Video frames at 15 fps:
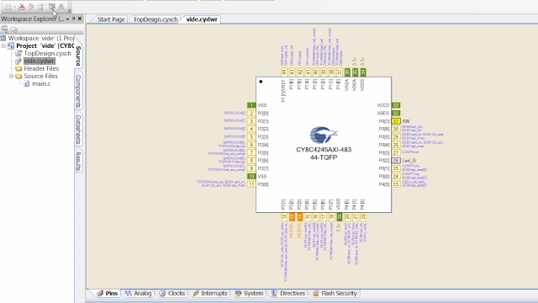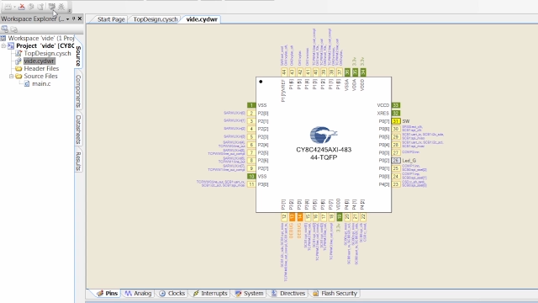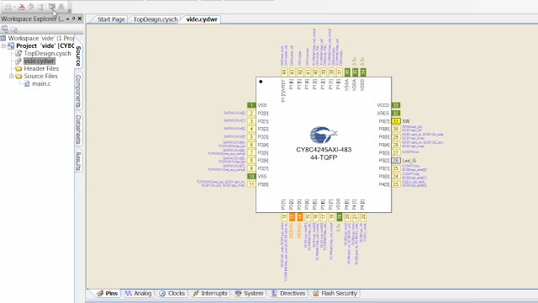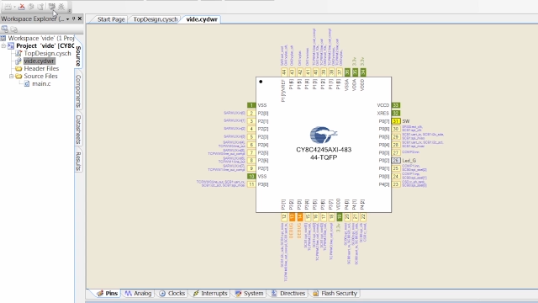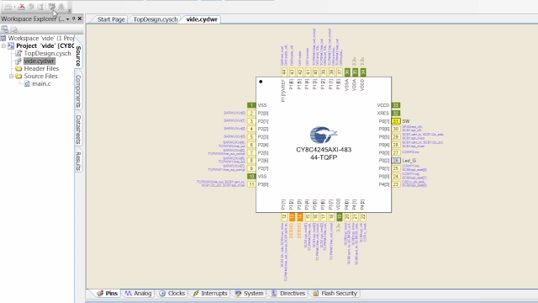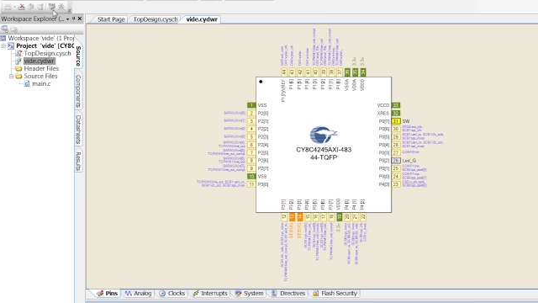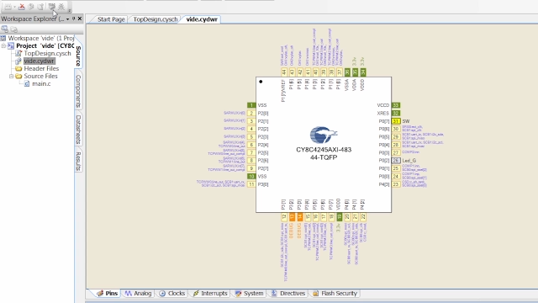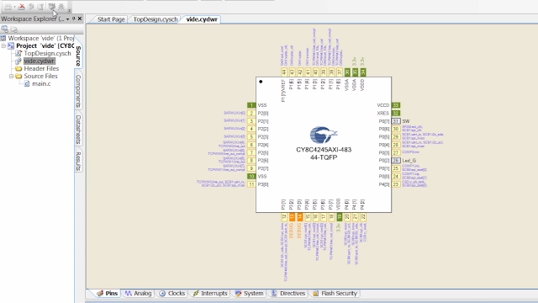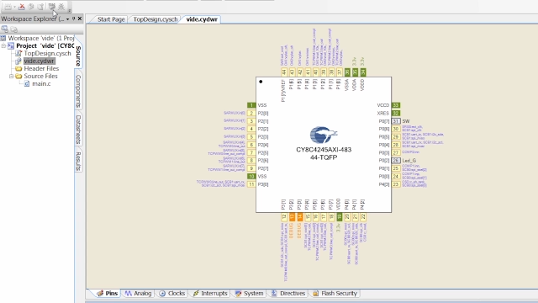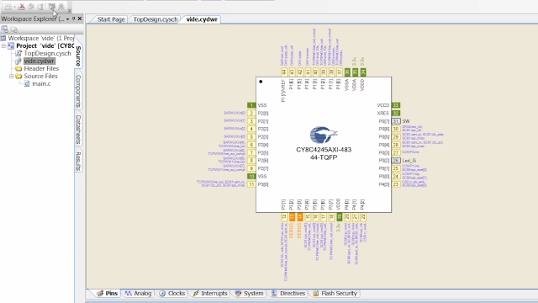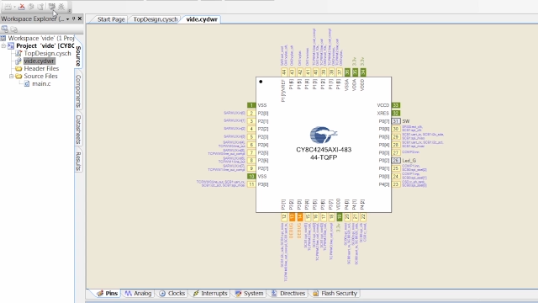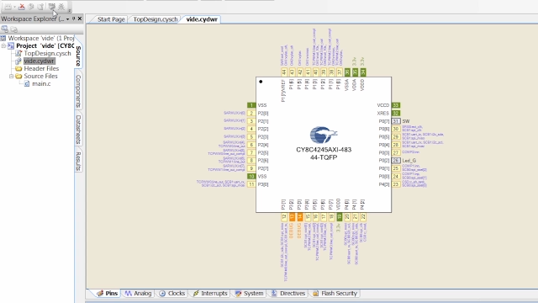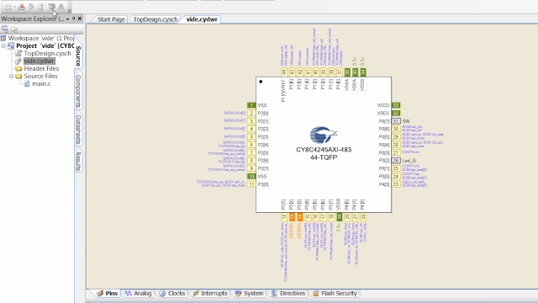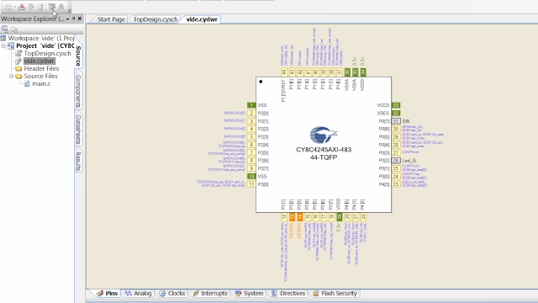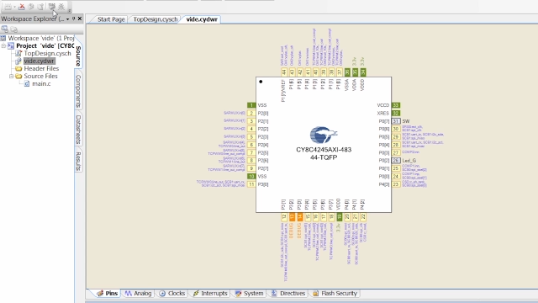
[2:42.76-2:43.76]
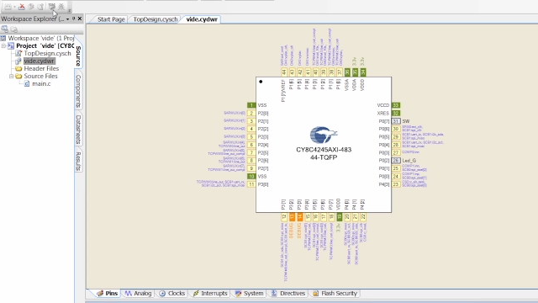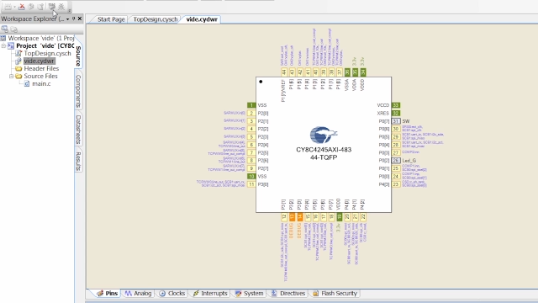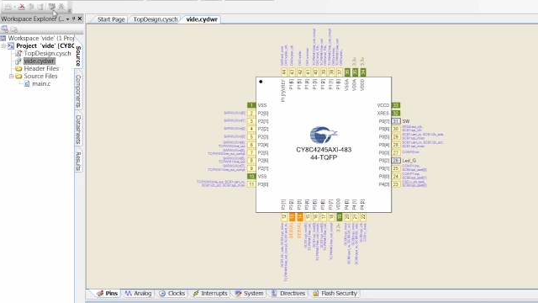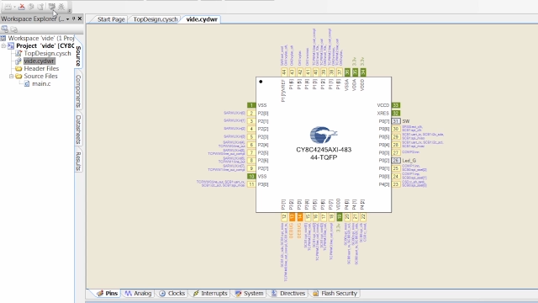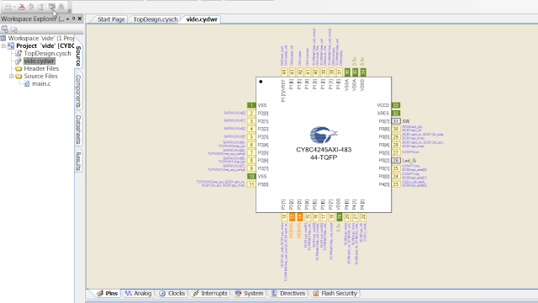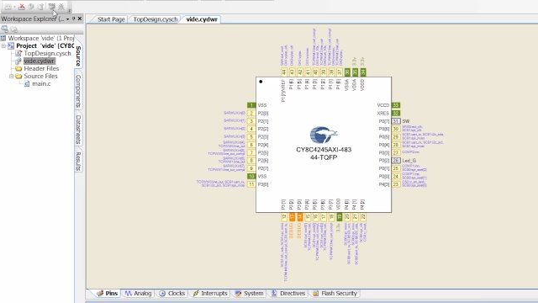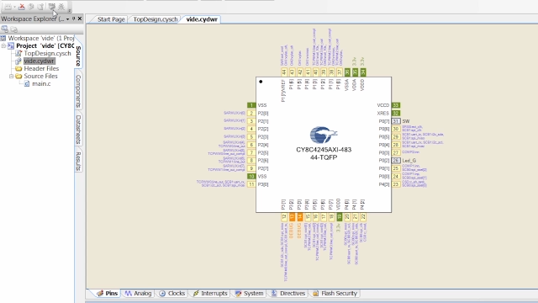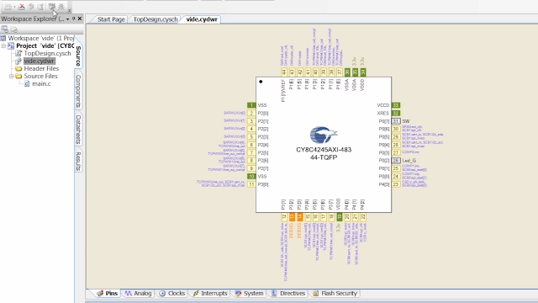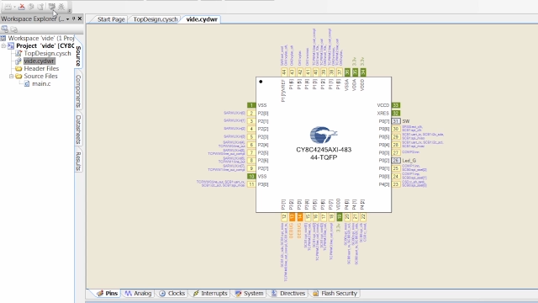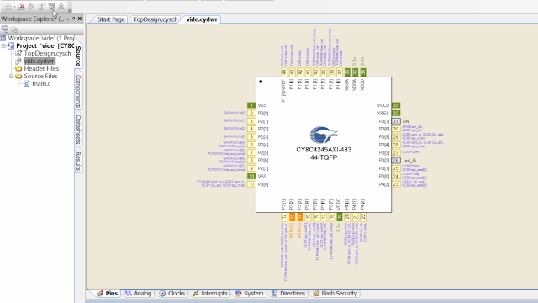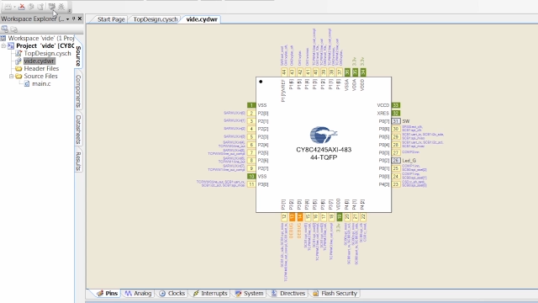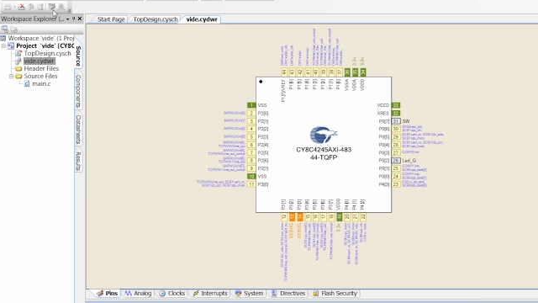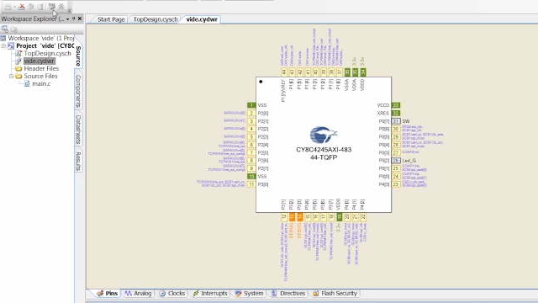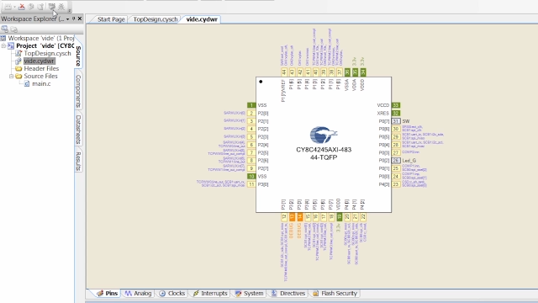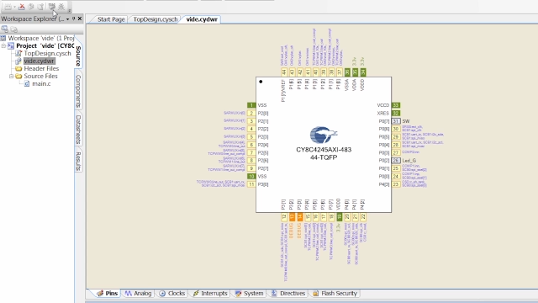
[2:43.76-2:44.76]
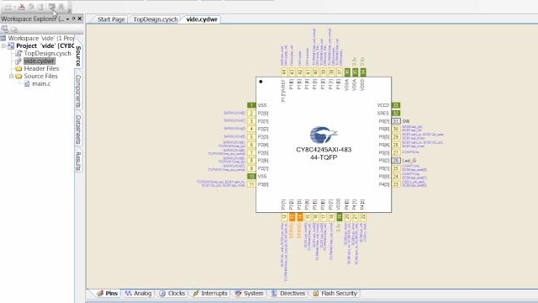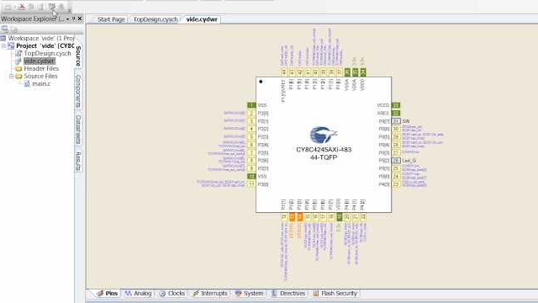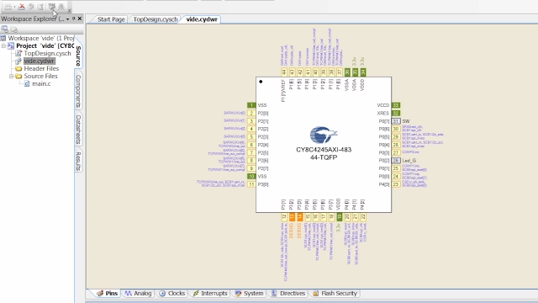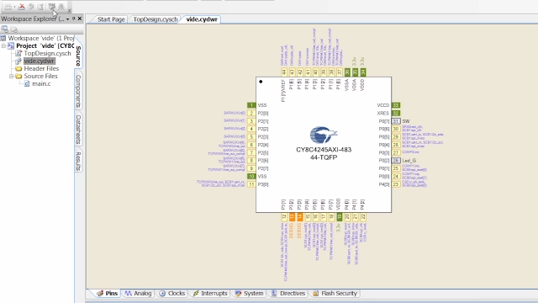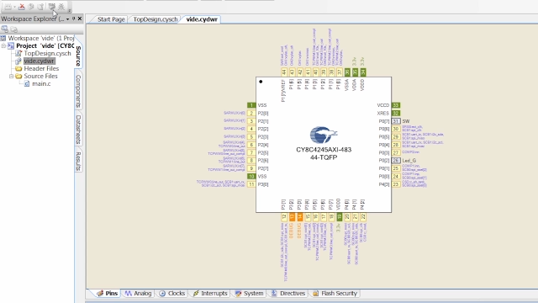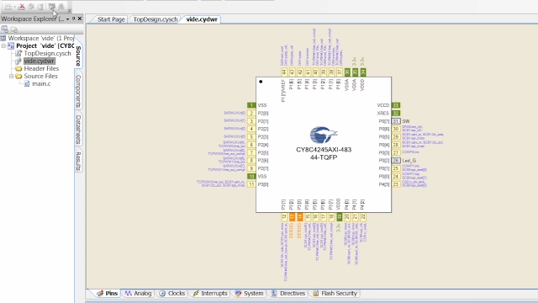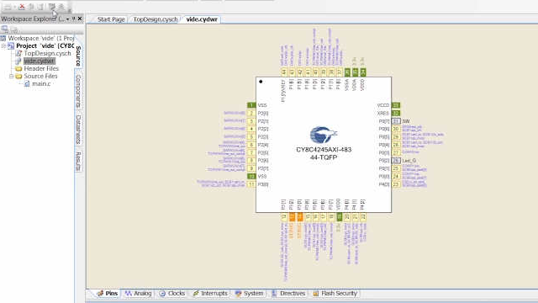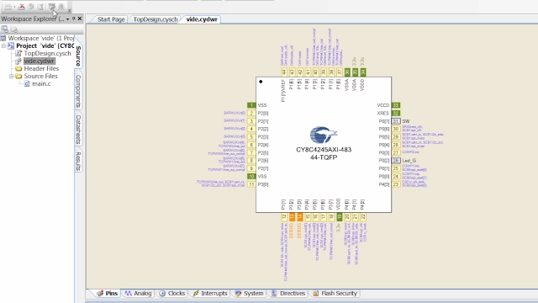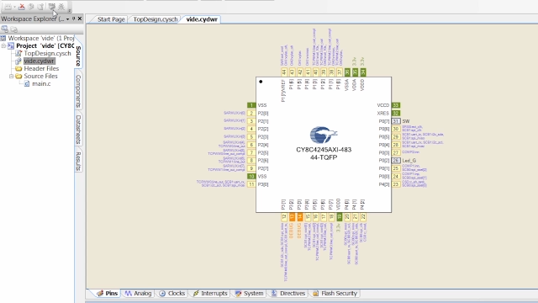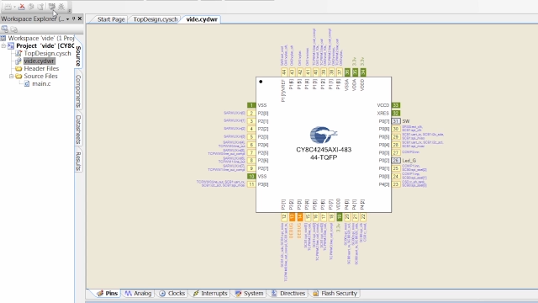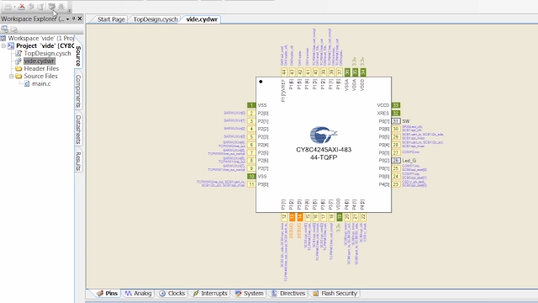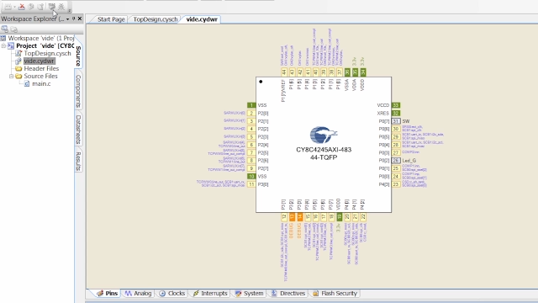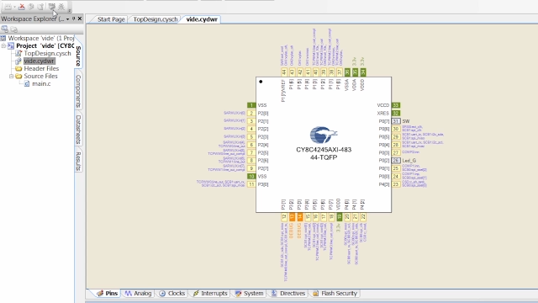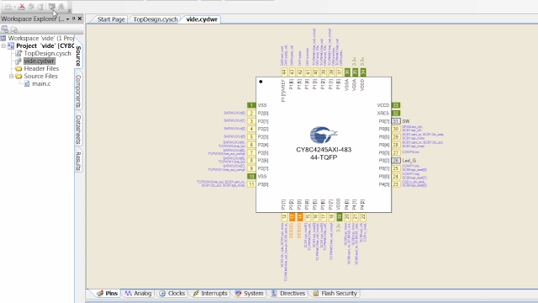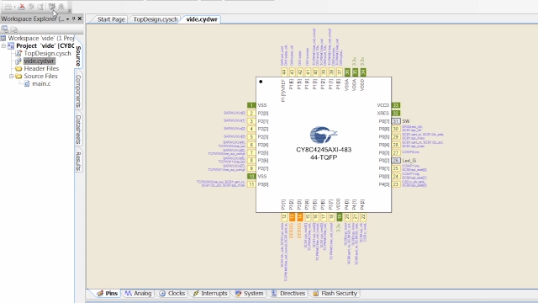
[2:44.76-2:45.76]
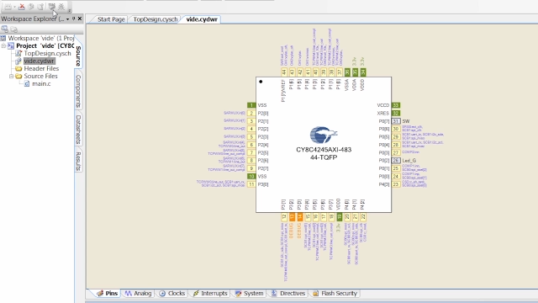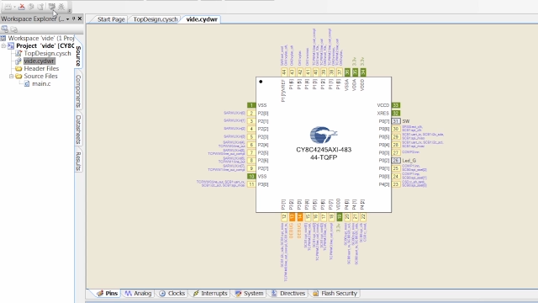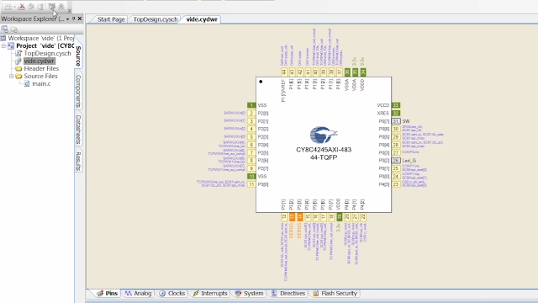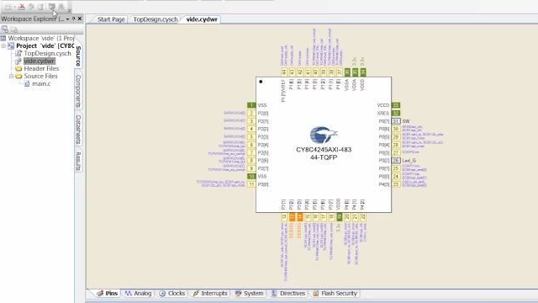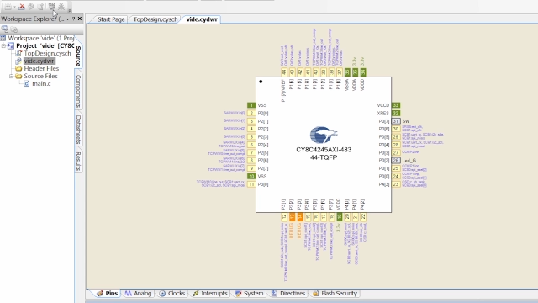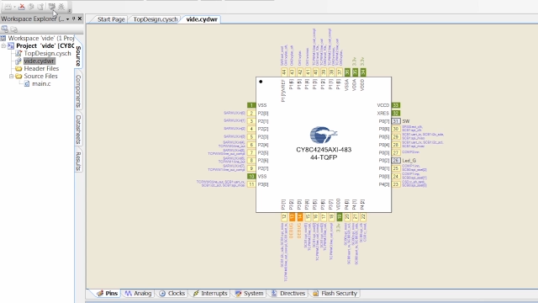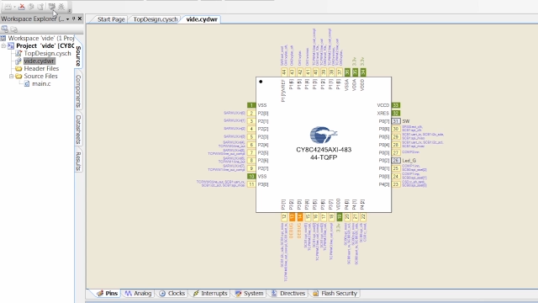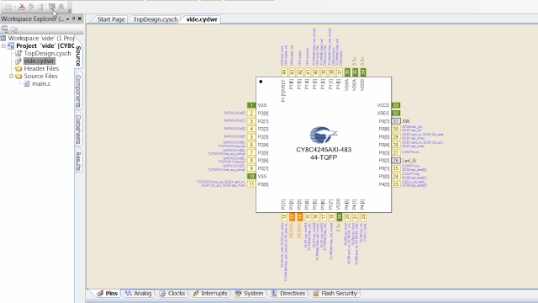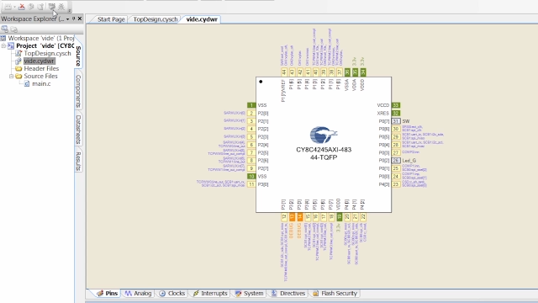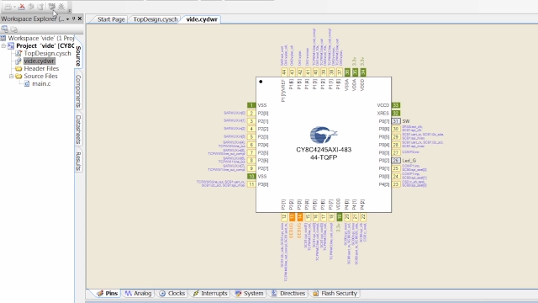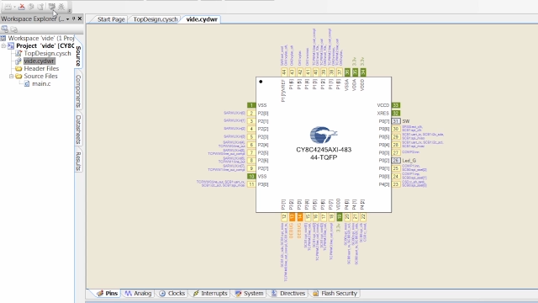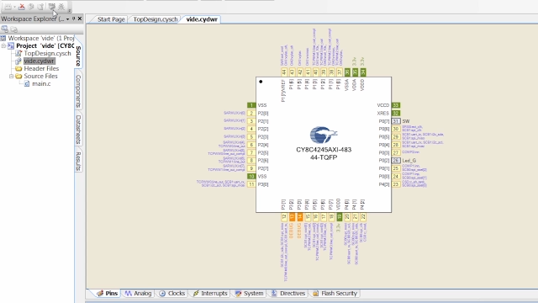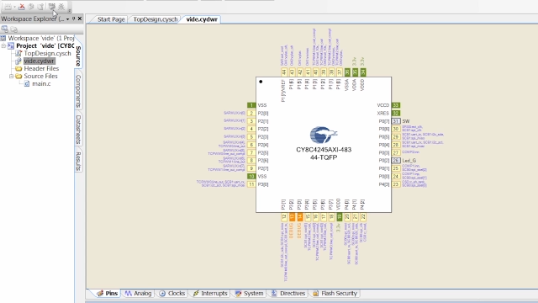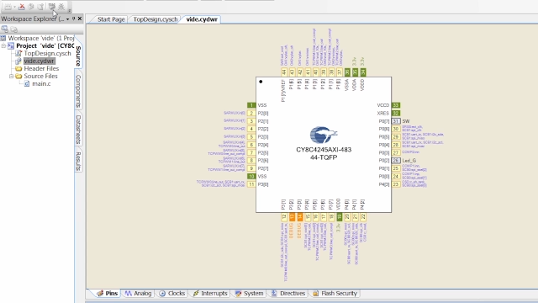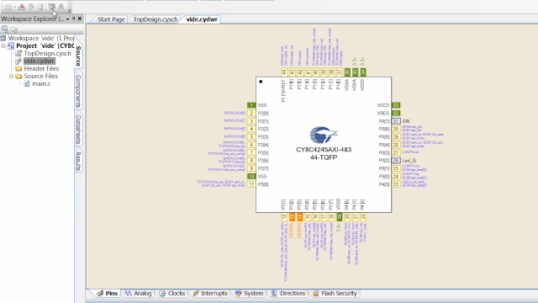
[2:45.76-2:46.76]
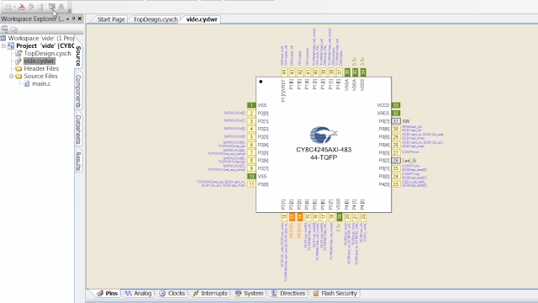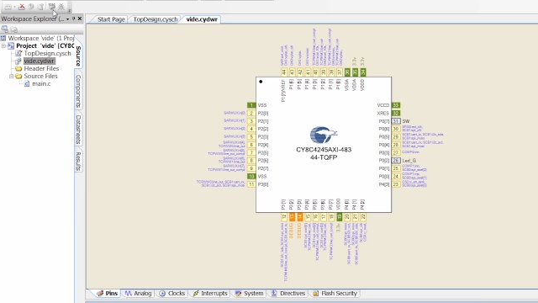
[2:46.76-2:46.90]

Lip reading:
(no speaker visible)